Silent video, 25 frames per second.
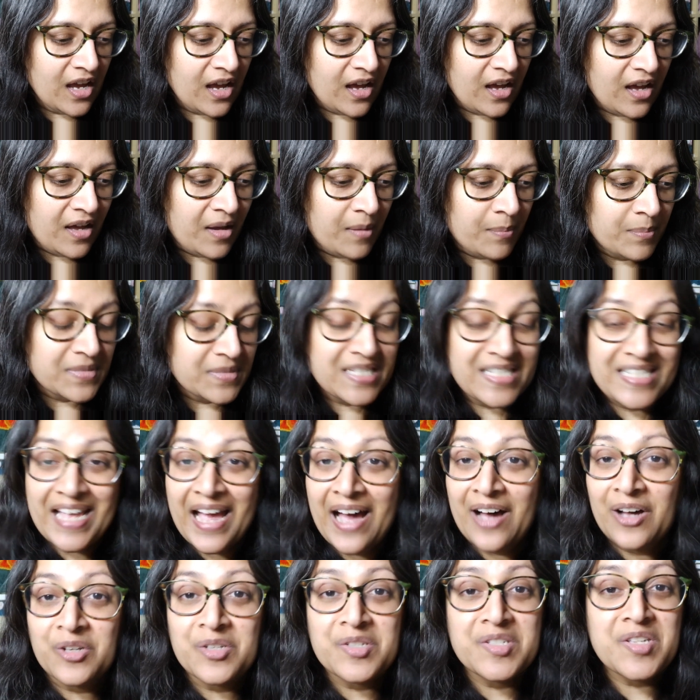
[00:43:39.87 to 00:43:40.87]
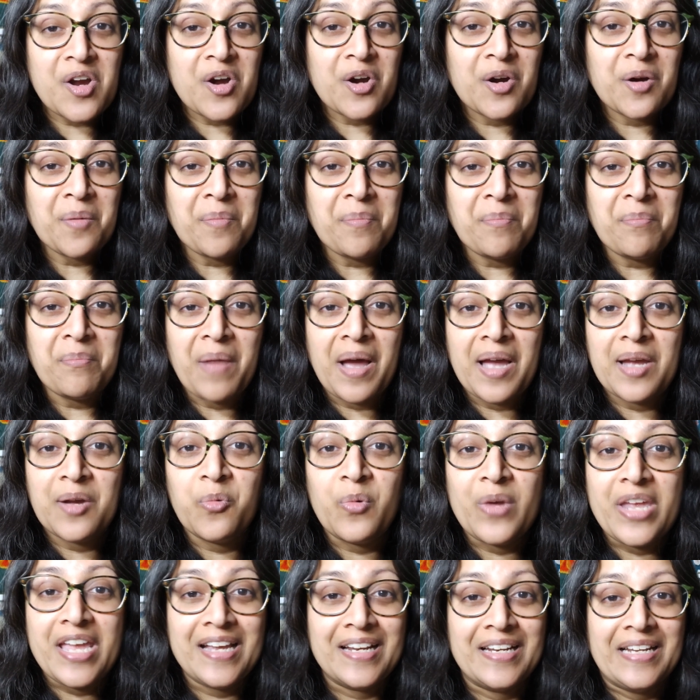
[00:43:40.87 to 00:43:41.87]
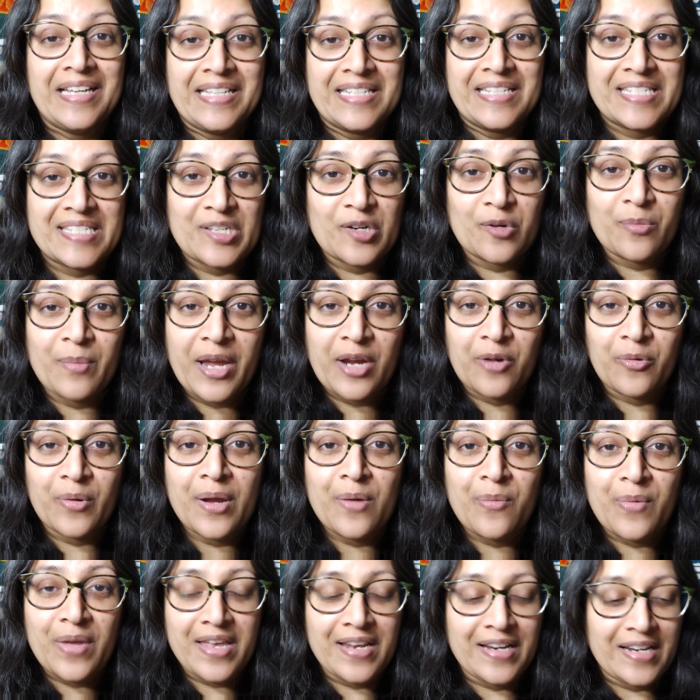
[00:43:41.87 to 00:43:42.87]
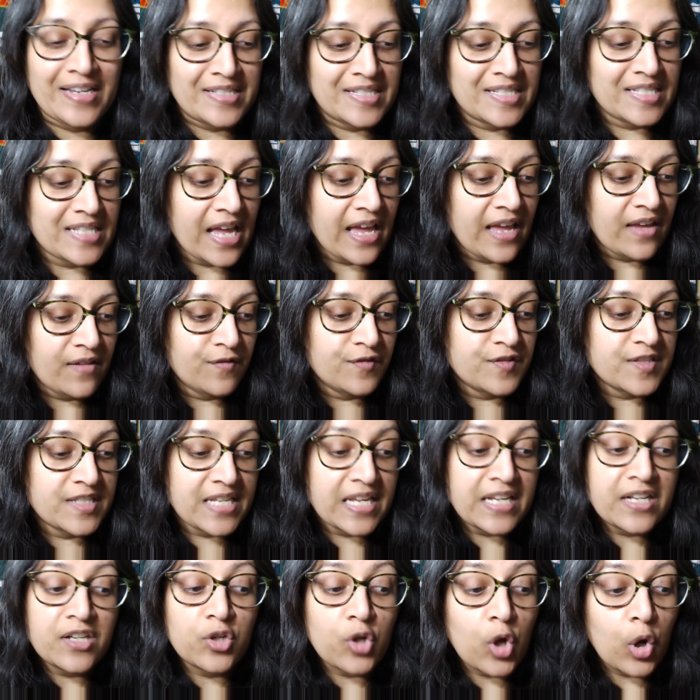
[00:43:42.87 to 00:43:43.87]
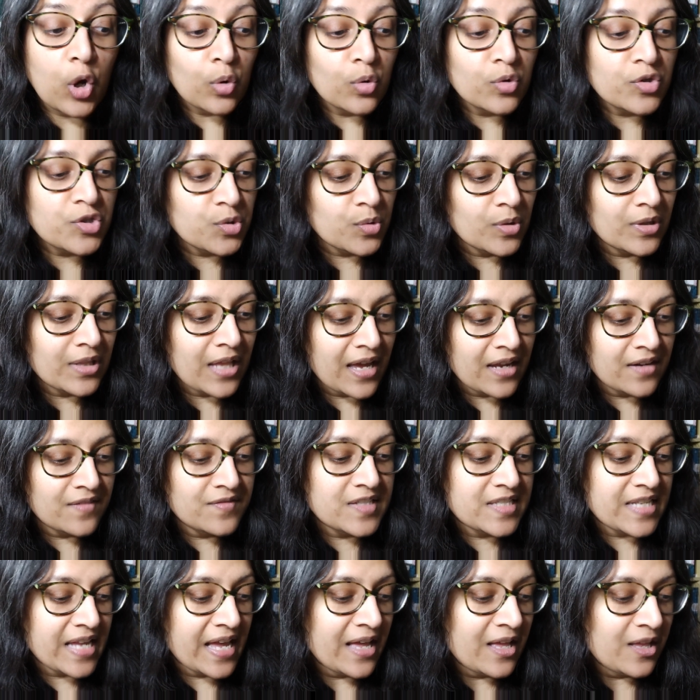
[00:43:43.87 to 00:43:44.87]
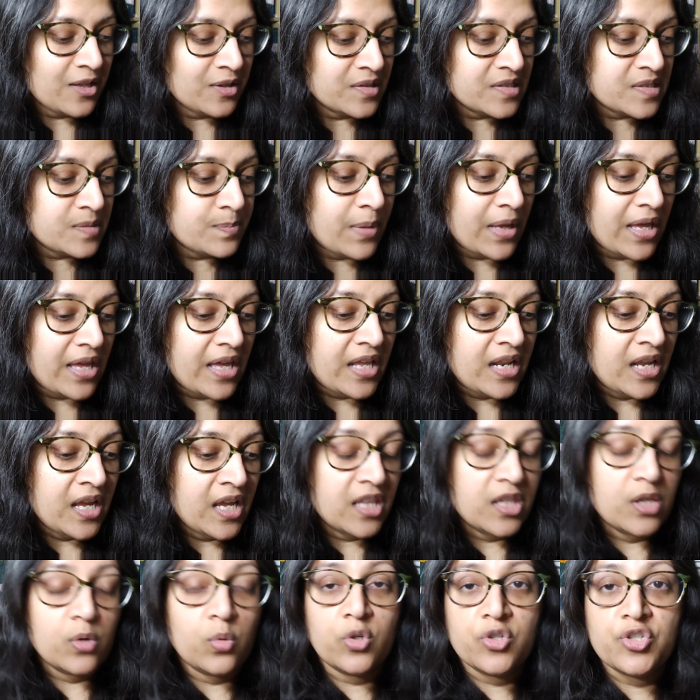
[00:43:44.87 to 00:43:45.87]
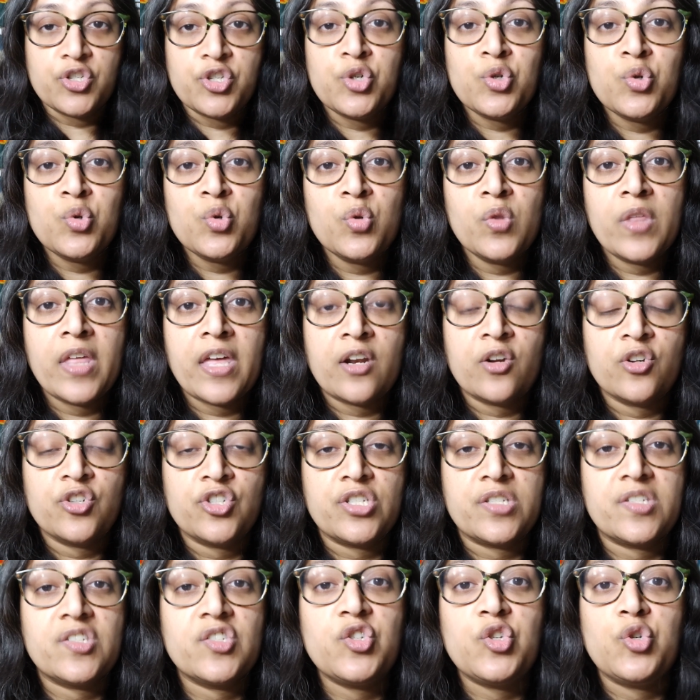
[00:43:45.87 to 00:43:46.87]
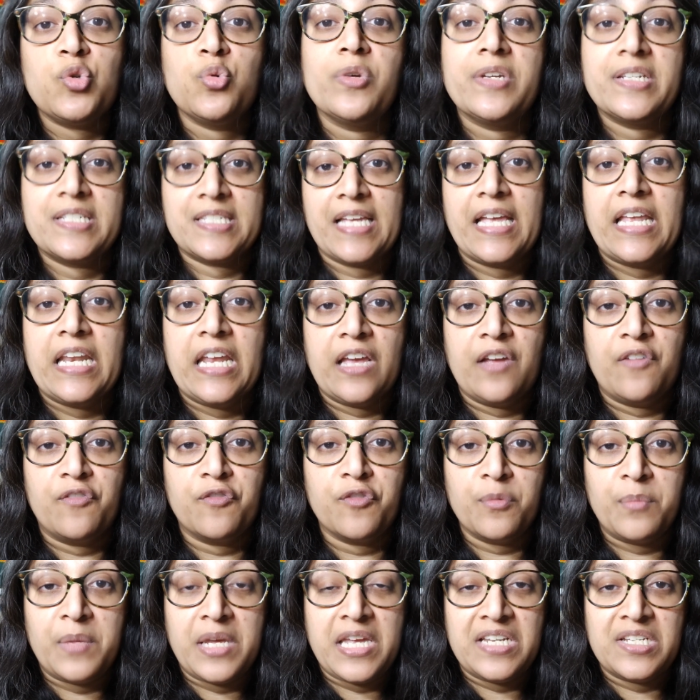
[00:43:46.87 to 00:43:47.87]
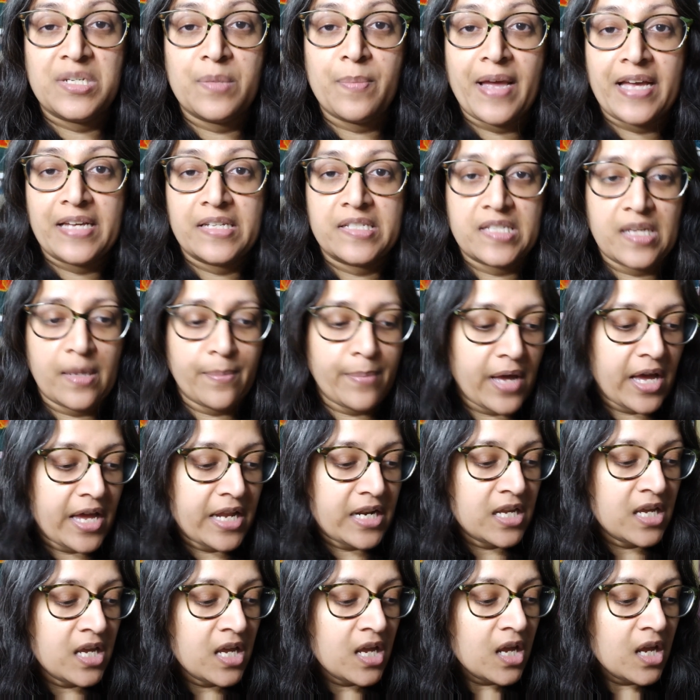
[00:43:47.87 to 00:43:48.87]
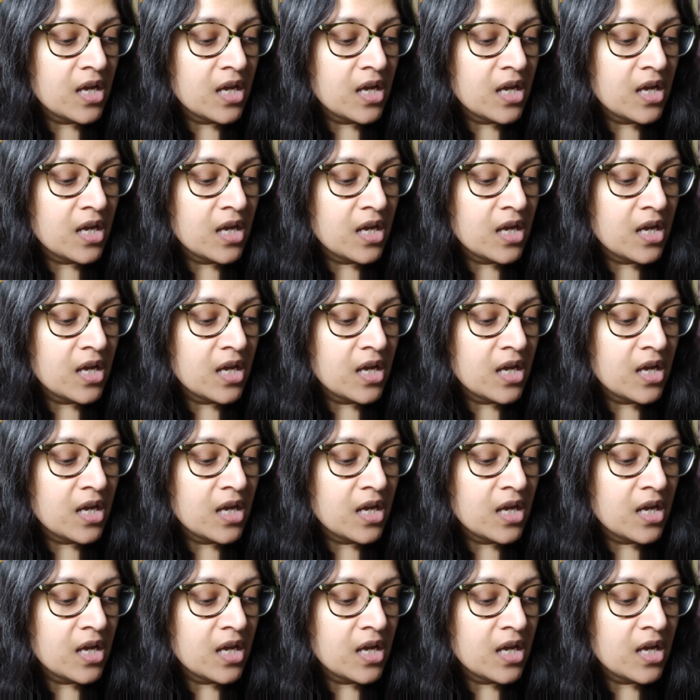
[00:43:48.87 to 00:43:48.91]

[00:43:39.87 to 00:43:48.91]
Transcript: Sals are my weakness. They're my great weakness. I've said no to a lot of sals, but there were 2 that are just too exciting for me to pass up on.